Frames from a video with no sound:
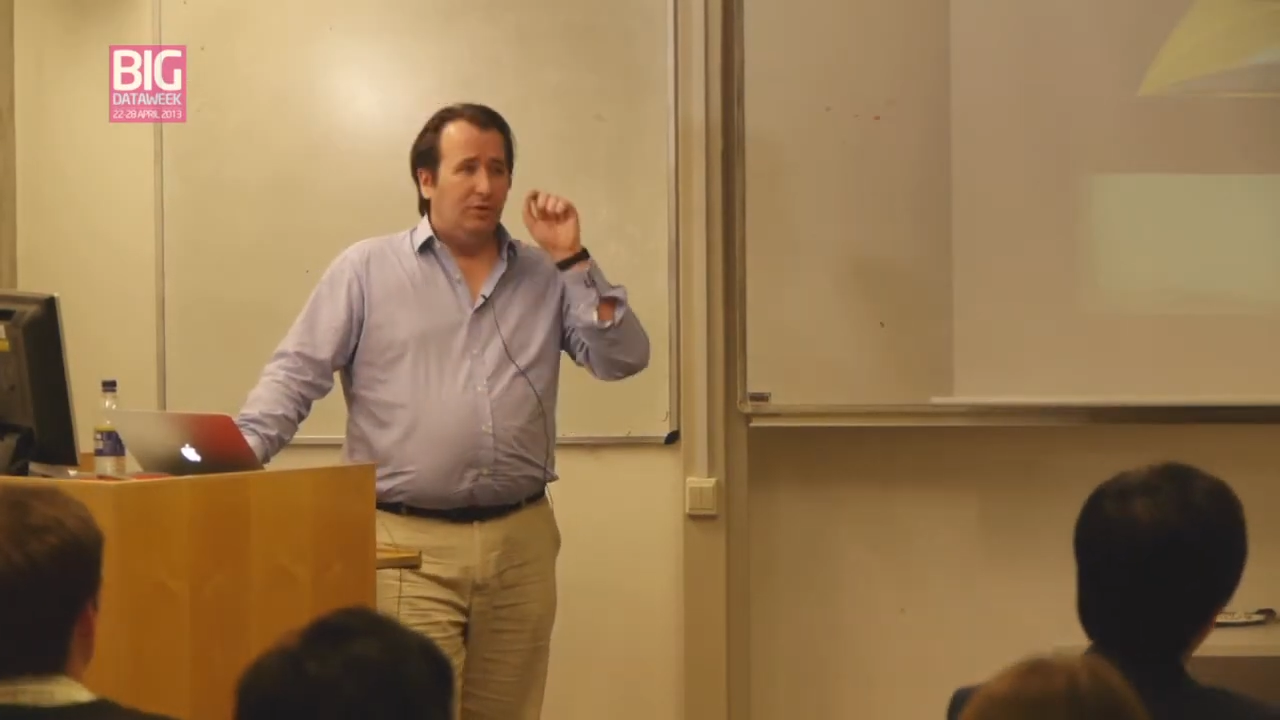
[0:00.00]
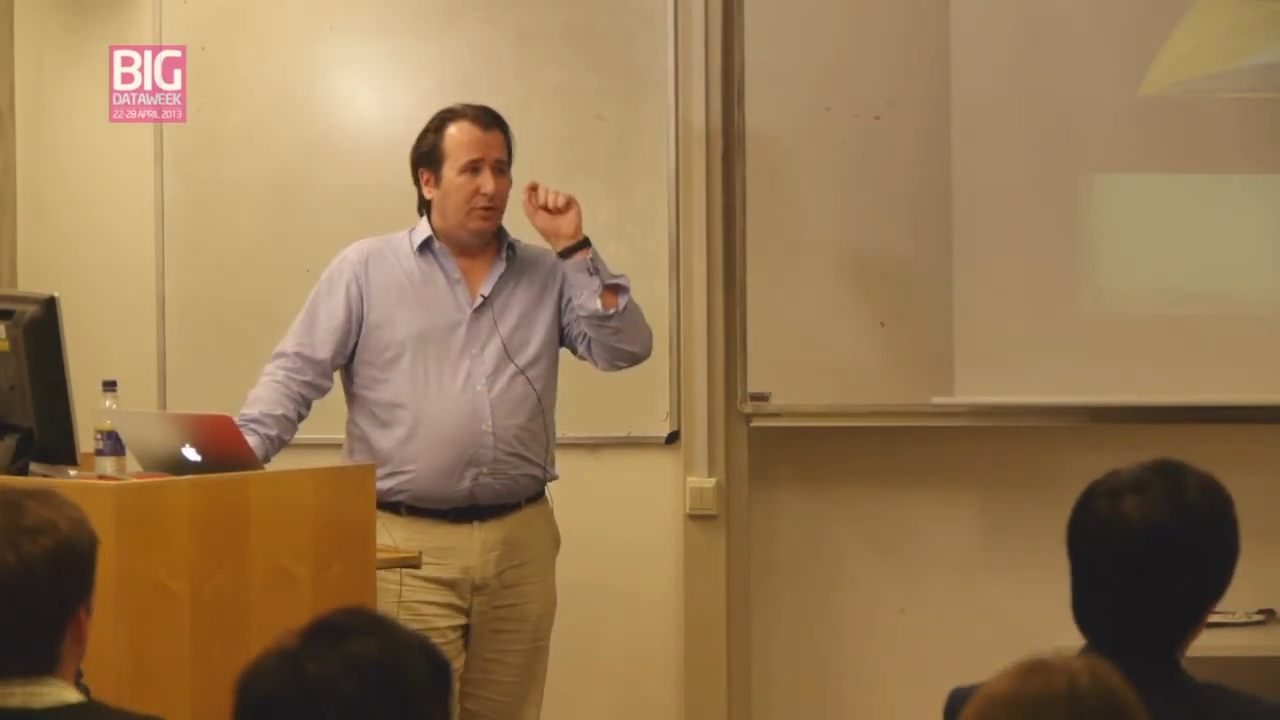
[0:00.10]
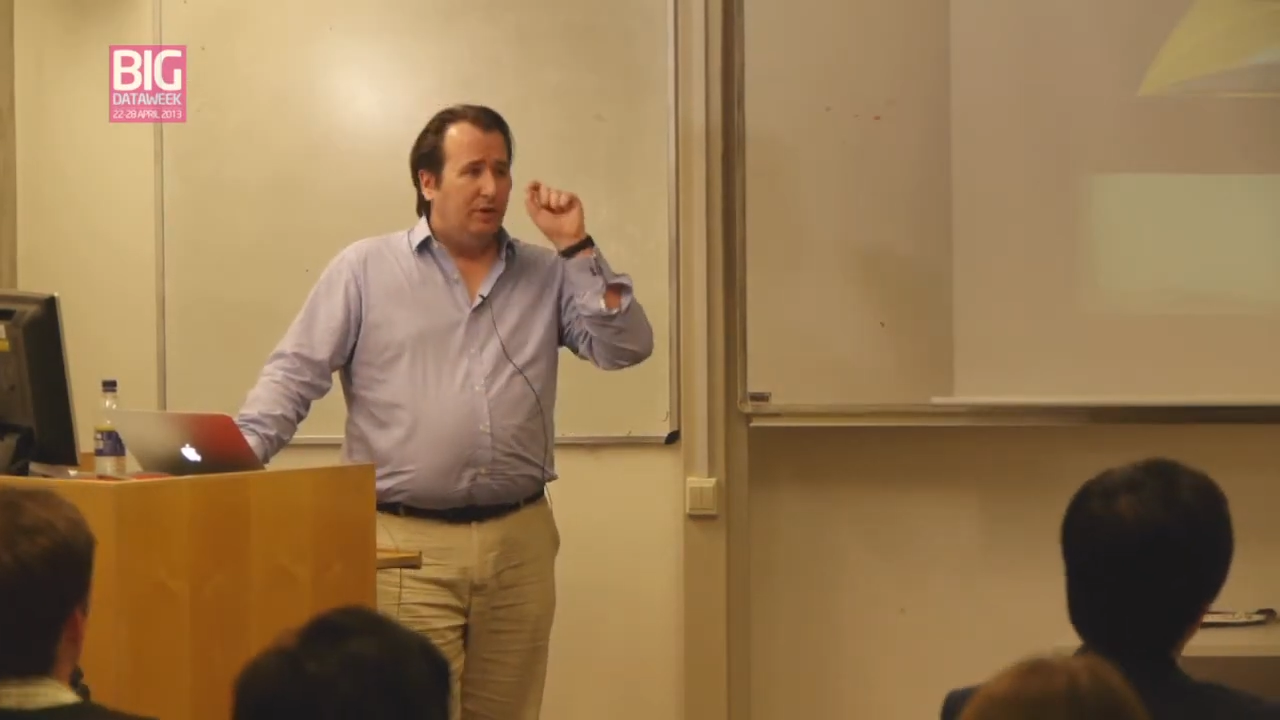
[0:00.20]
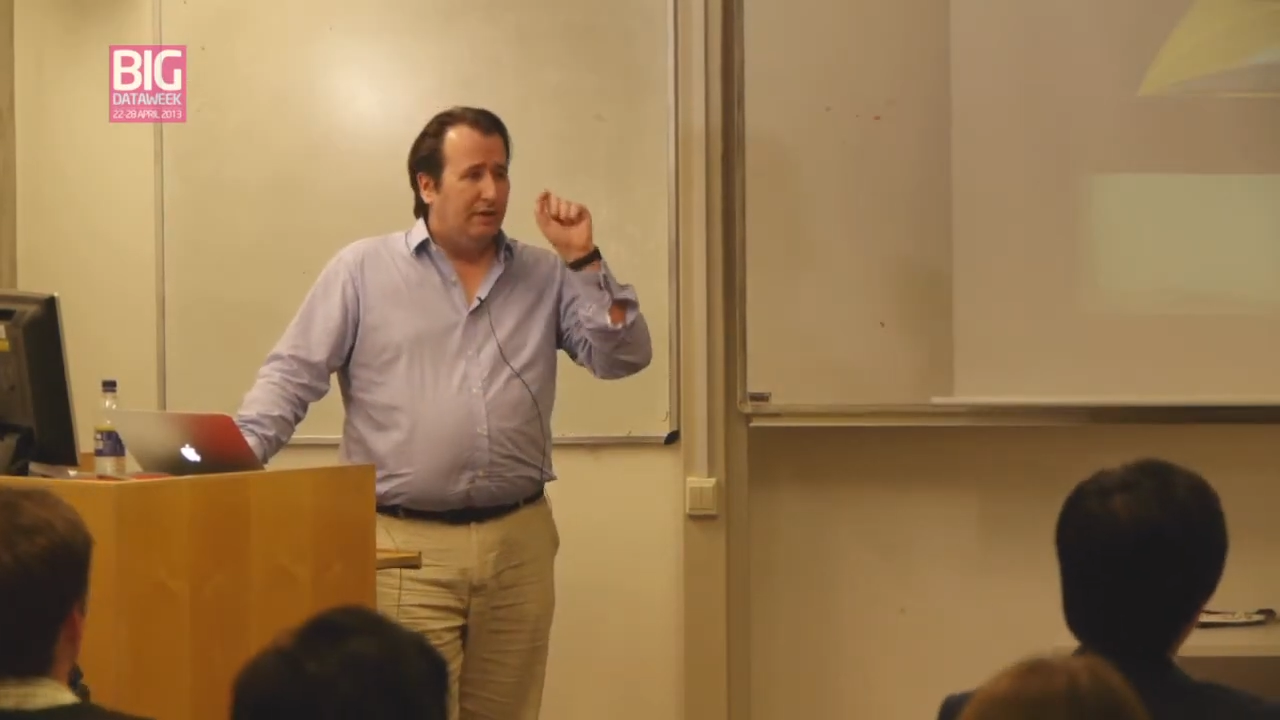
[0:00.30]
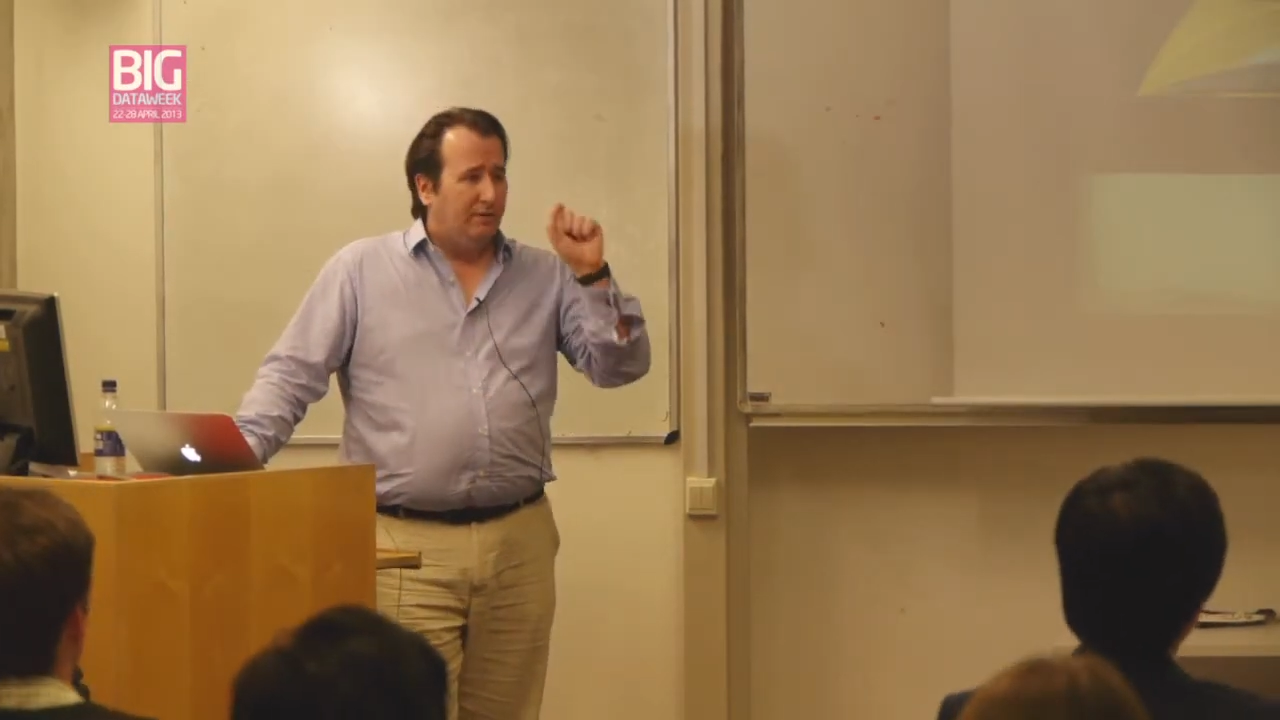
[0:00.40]

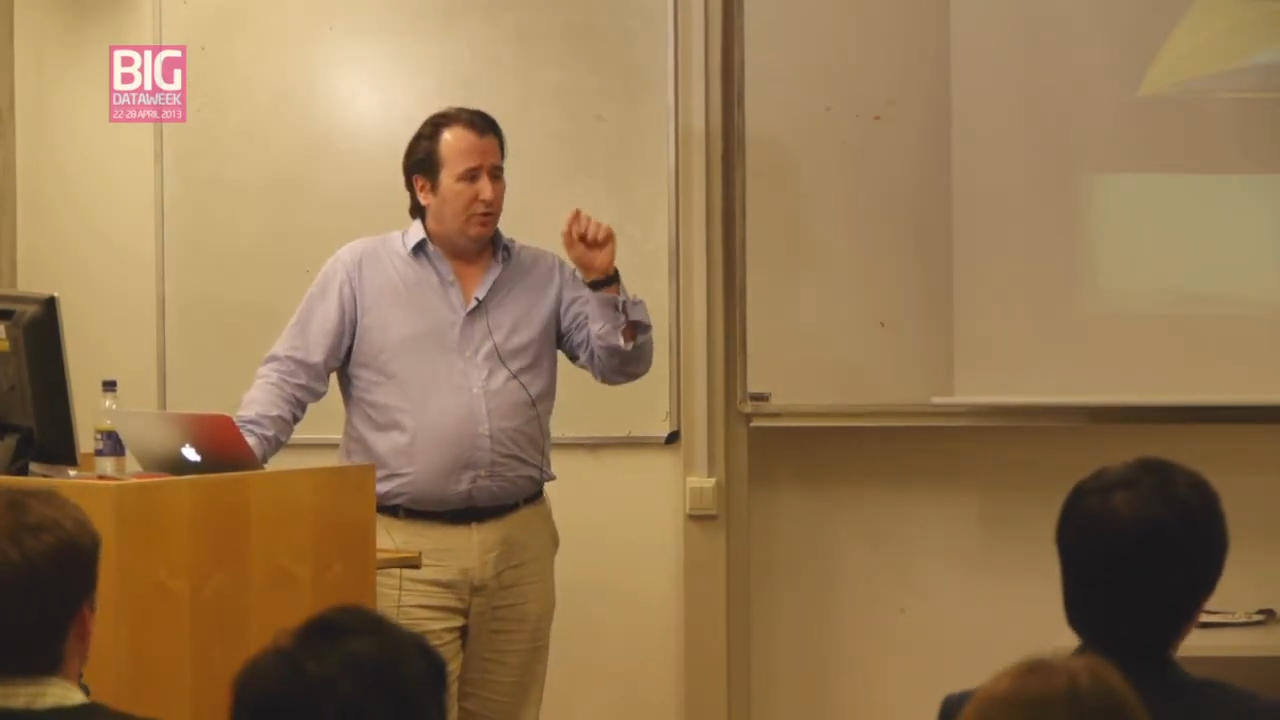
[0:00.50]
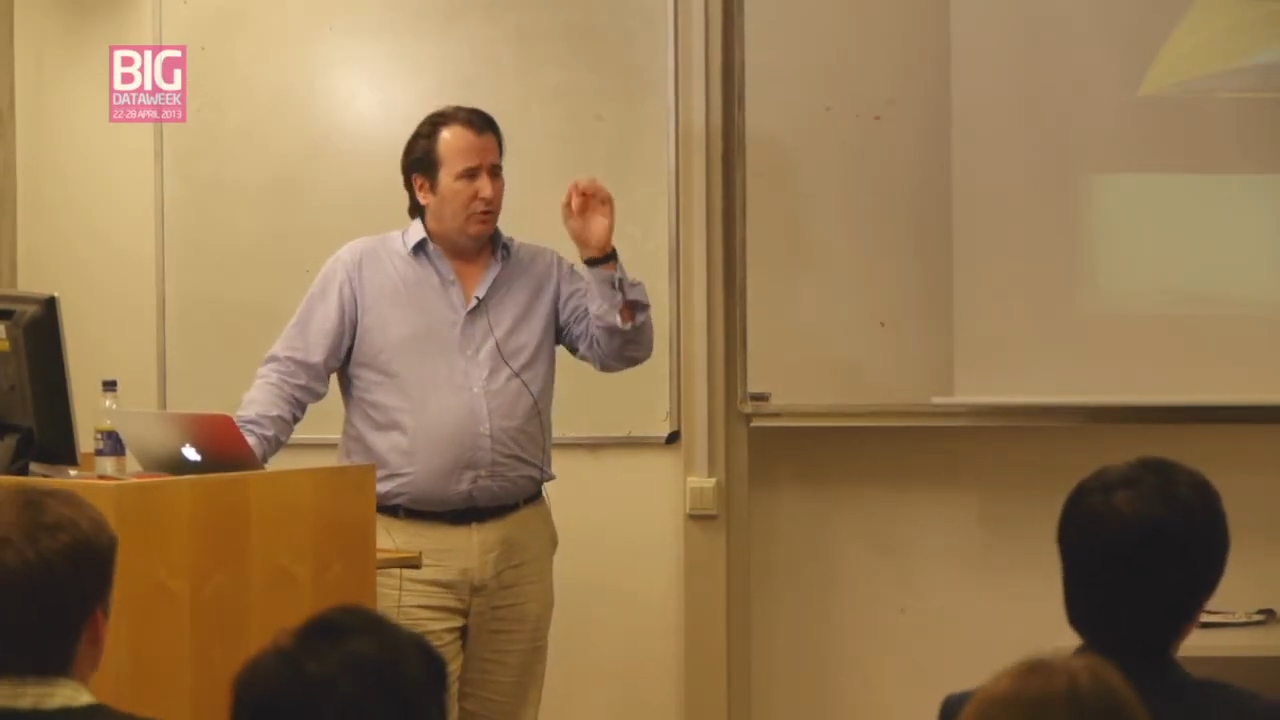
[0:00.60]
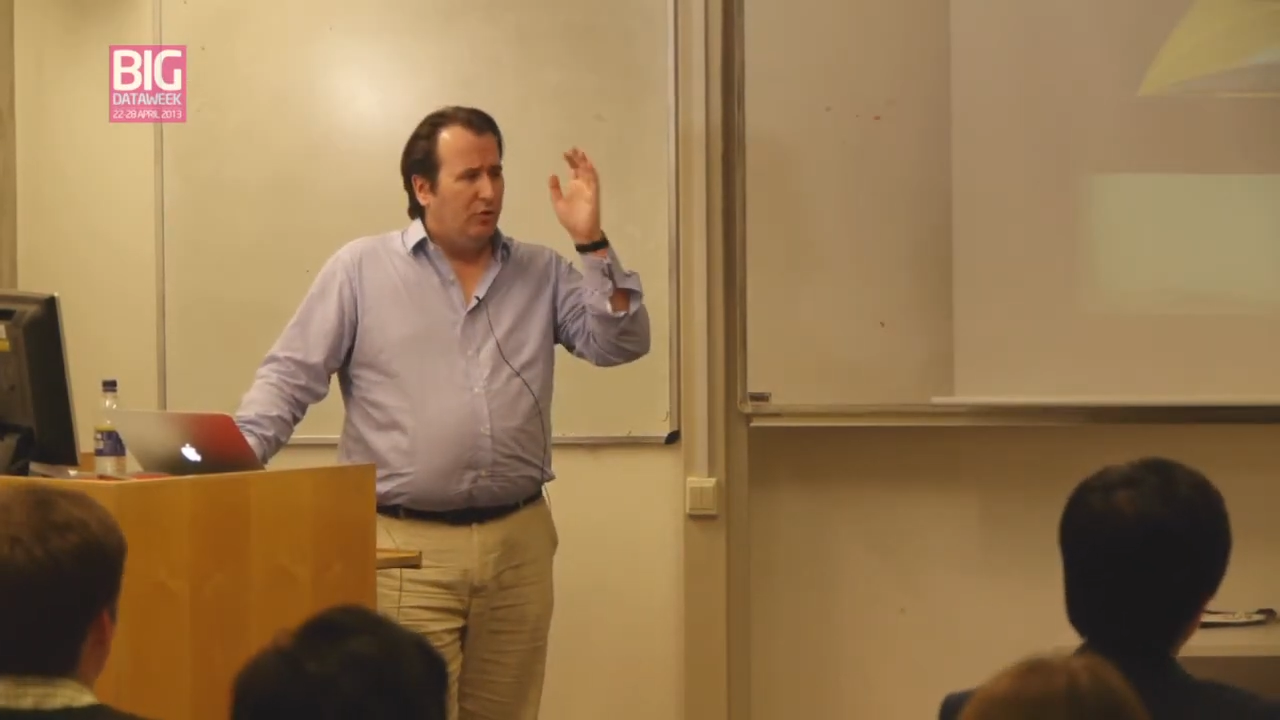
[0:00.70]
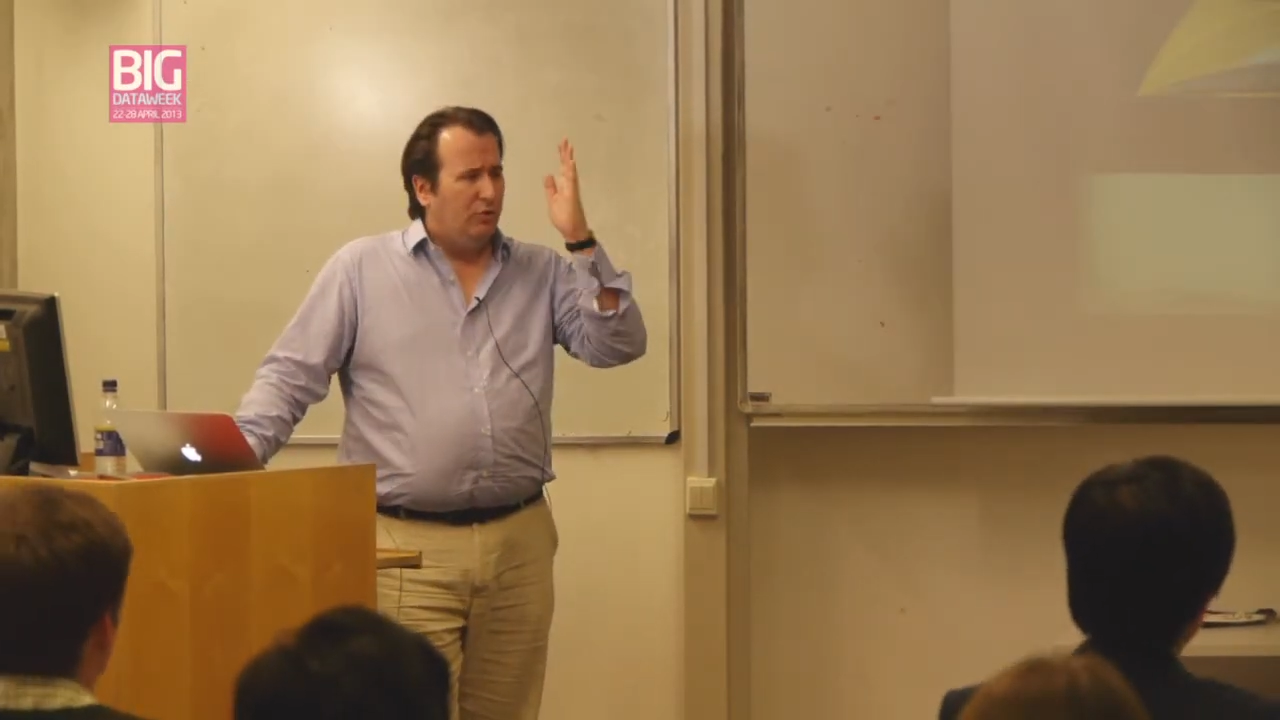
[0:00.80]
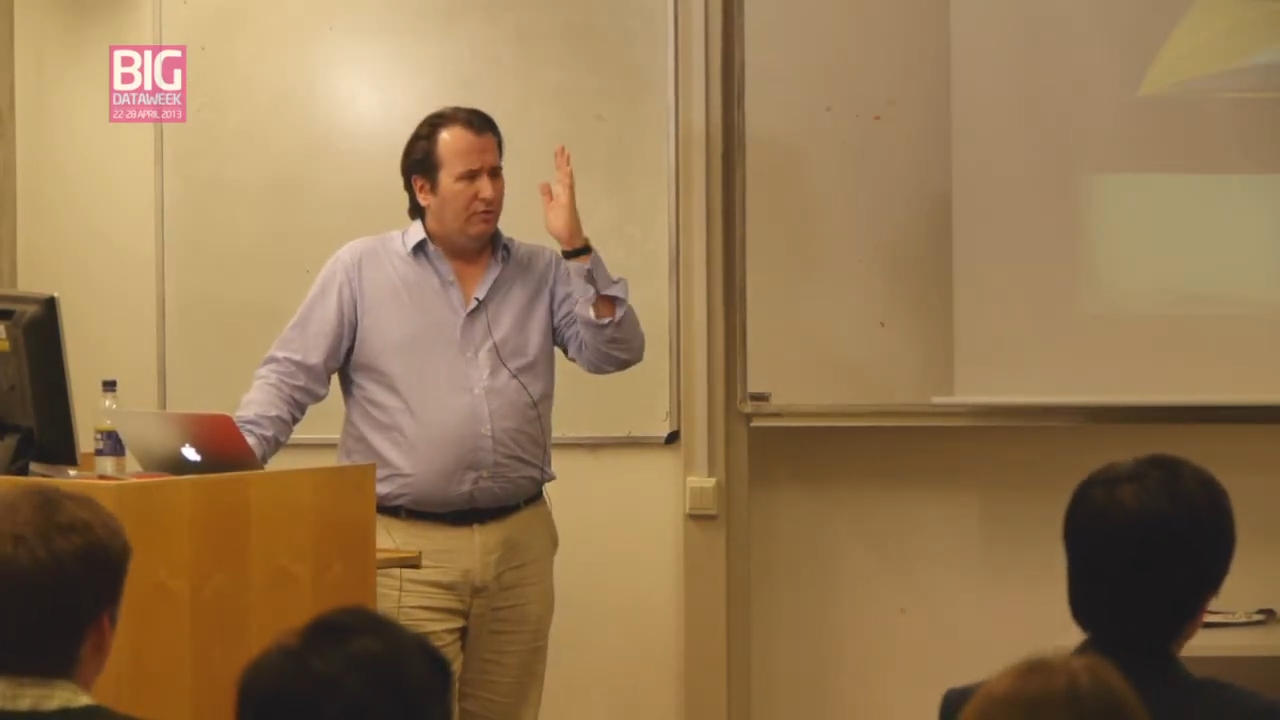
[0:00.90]
you